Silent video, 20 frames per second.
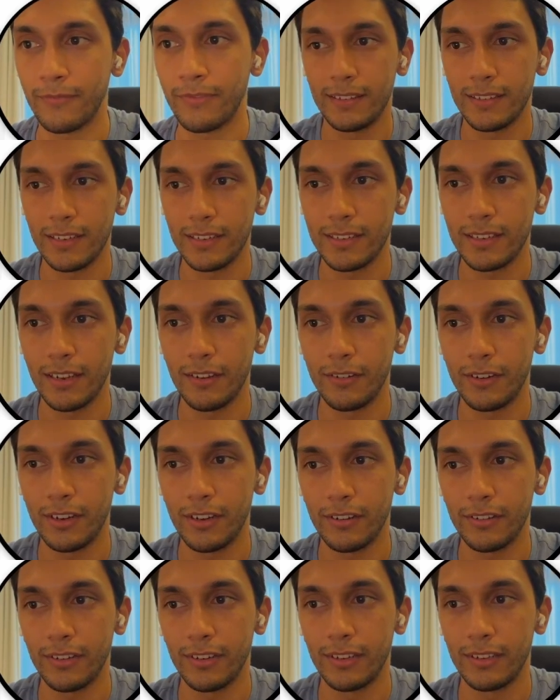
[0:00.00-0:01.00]
It says down
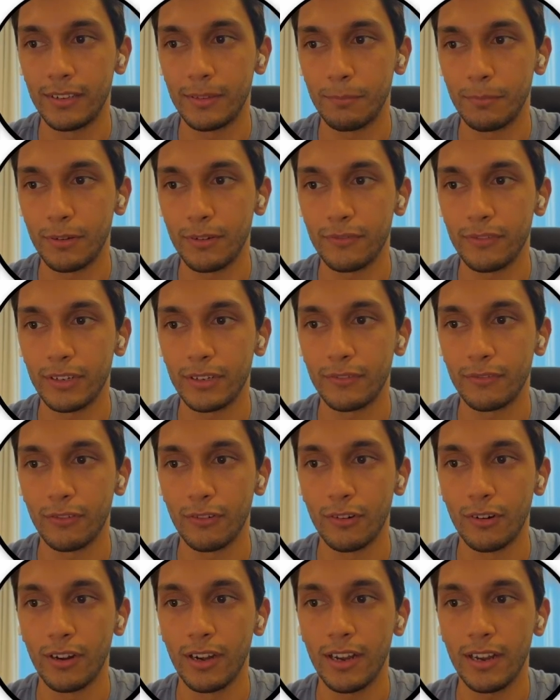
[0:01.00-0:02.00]
here that it's perfect
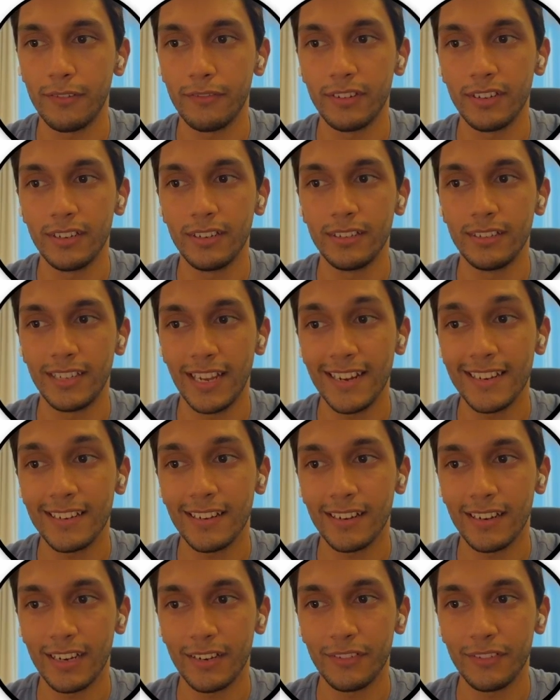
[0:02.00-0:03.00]
for heavy
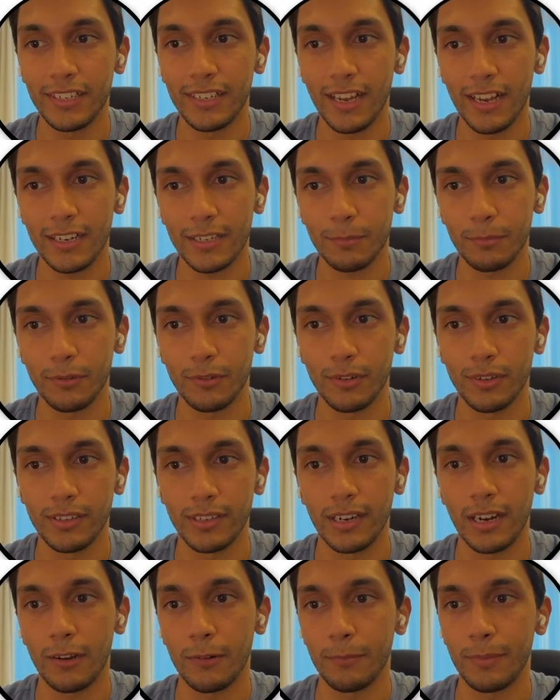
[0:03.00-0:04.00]
data, heavy dashboards,
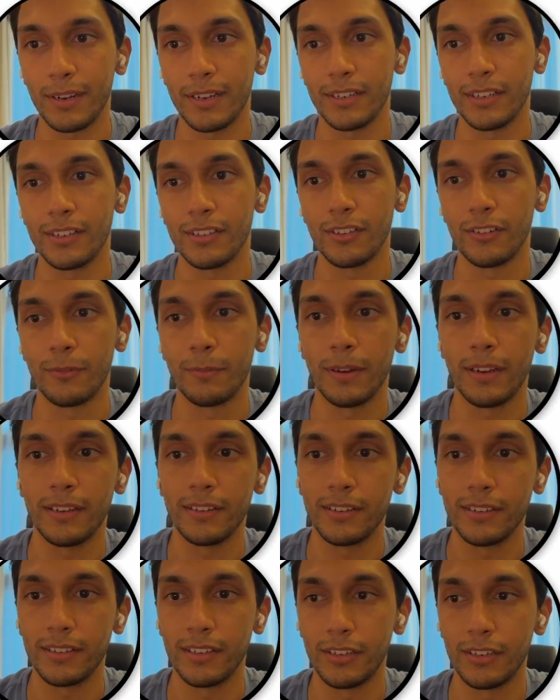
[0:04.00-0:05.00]
account pages, or
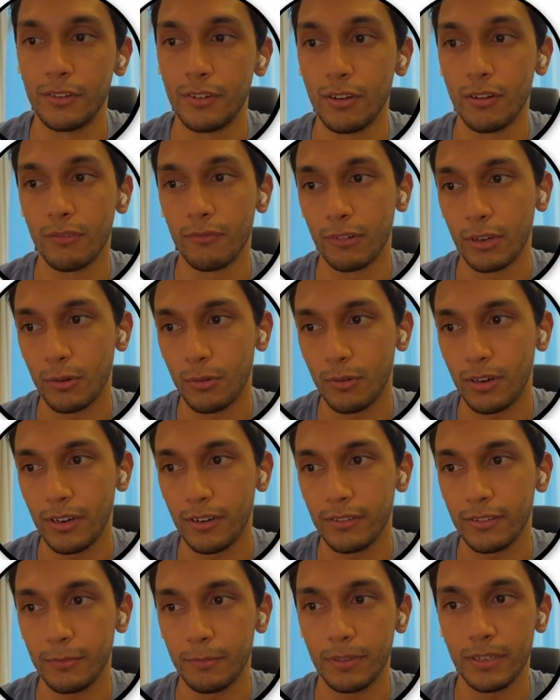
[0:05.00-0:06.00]
pages that you don't
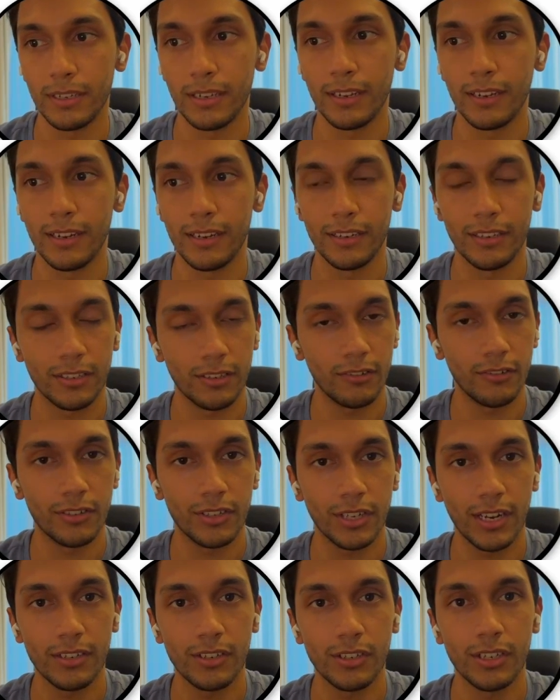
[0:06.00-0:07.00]
require to be in any
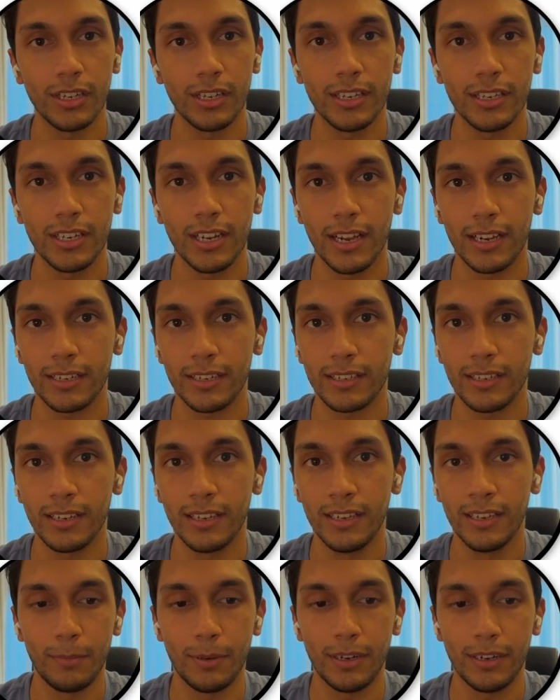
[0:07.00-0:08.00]
search engine index.
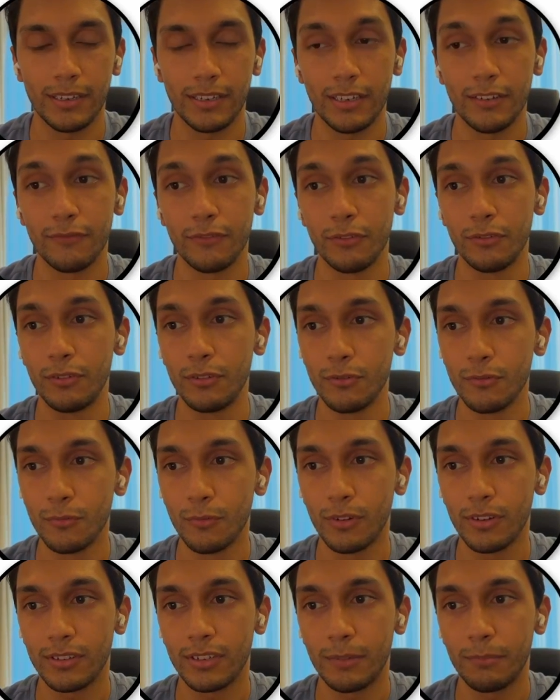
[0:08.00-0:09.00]
But if you do
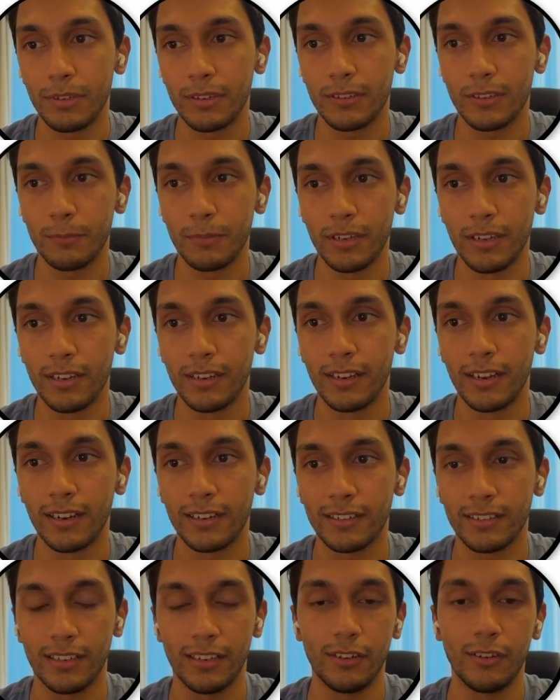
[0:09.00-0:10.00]
want something to be
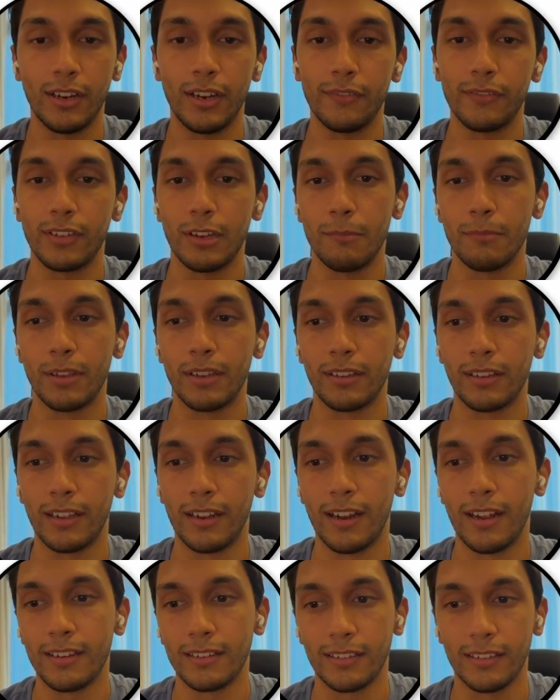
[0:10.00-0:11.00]
indexed, and you have something
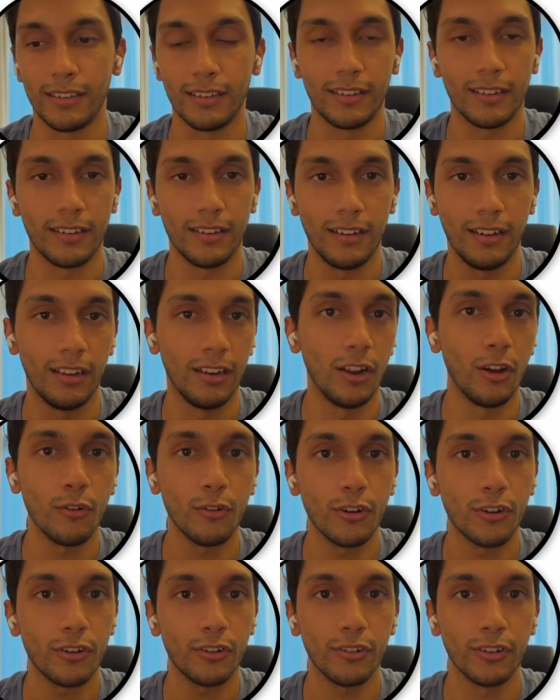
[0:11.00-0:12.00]
that has like a
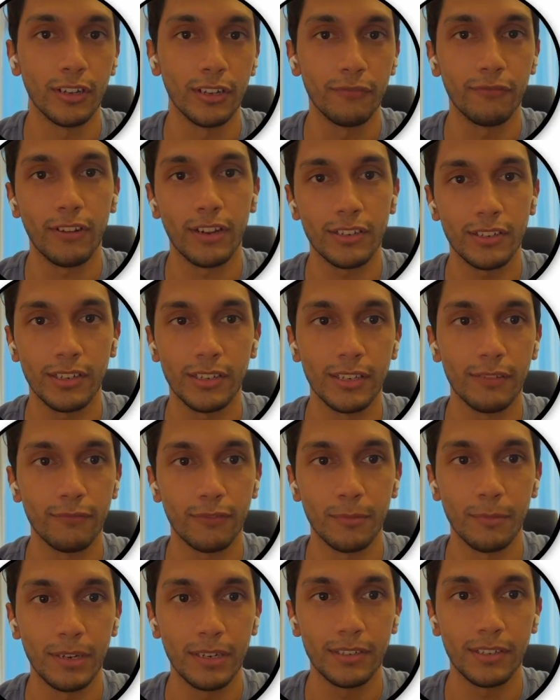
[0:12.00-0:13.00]
loader and it fetches
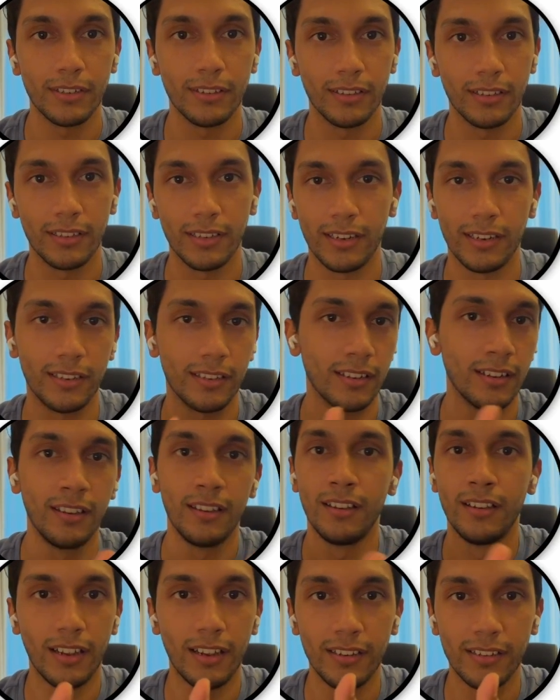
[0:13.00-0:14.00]
information that takes
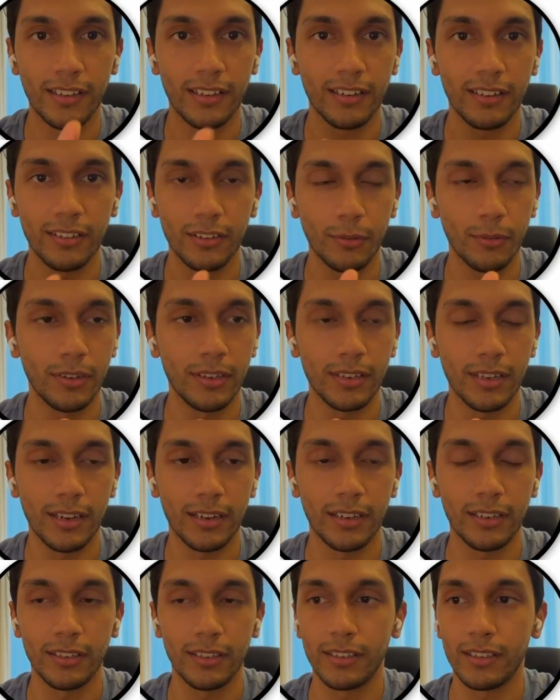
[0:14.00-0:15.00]
10 seconds, 20
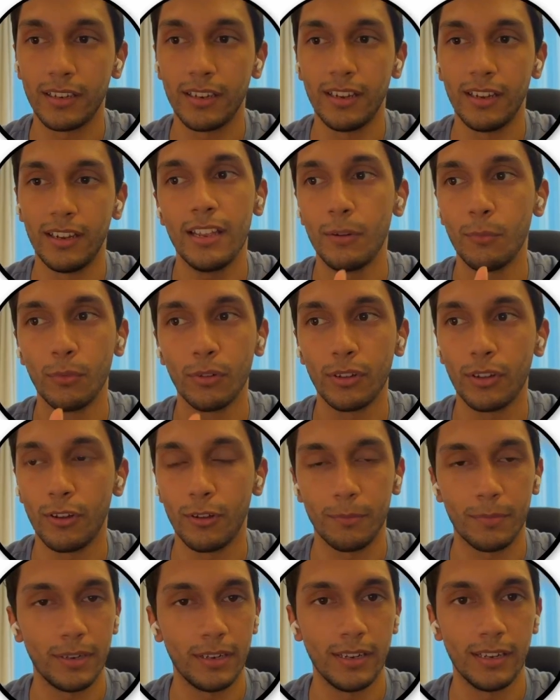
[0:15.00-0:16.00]
seconds. It will
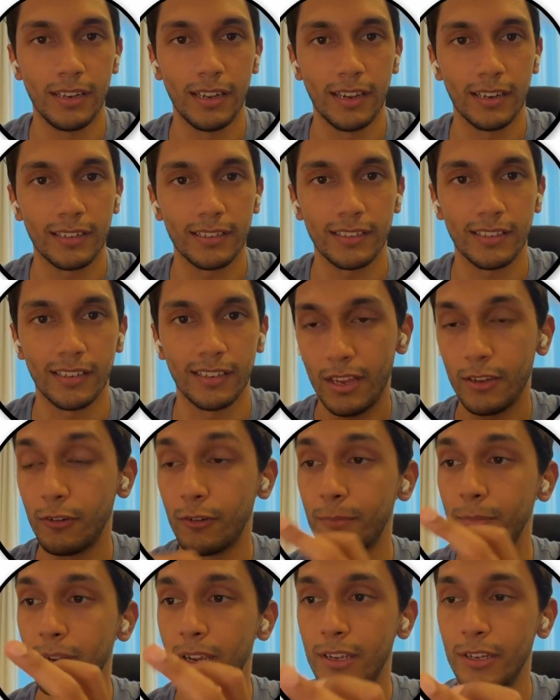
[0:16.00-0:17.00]
not be indexed and
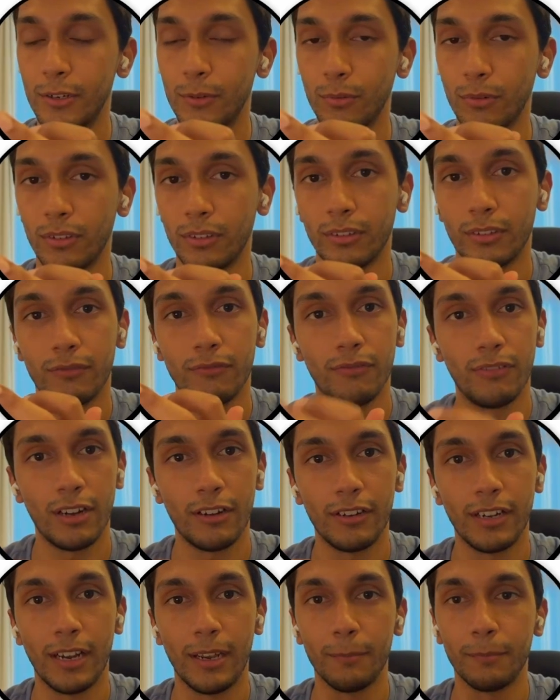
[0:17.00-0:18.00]
your page will look
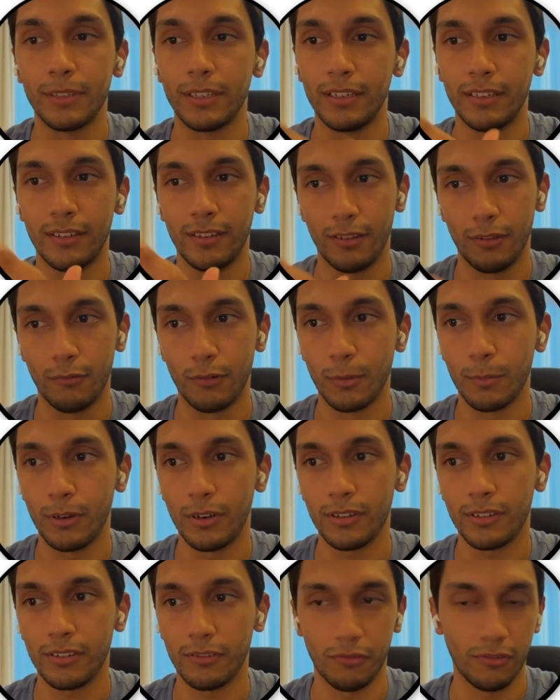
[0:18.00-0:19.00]
very empty to the
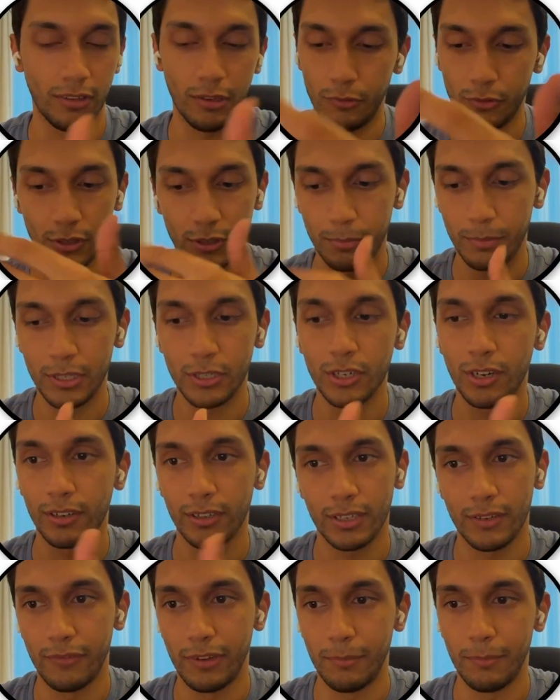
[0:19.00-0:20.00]
robots or there will just be
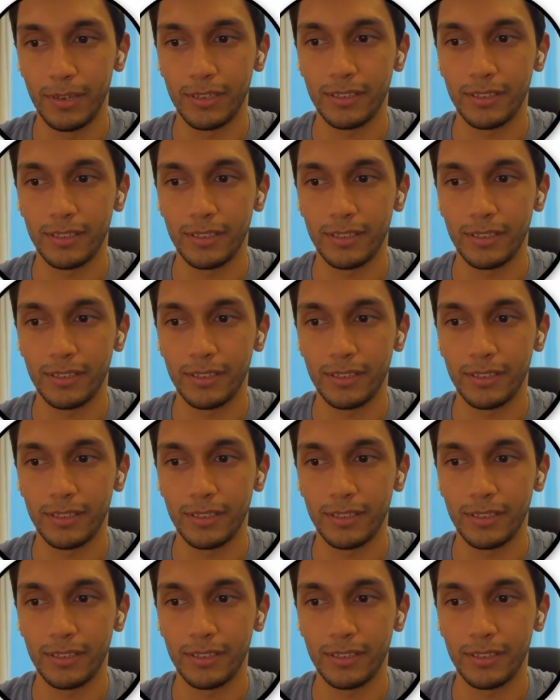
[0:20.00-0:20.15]
chunks of it